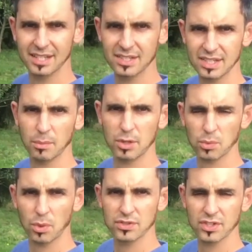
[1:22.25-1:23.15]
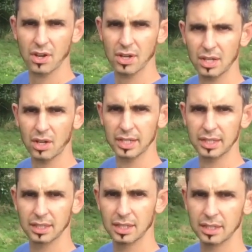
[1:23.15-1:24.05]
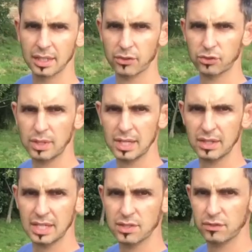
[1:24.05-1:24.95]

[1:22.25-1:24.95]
and see which ones I like. Now 3 of these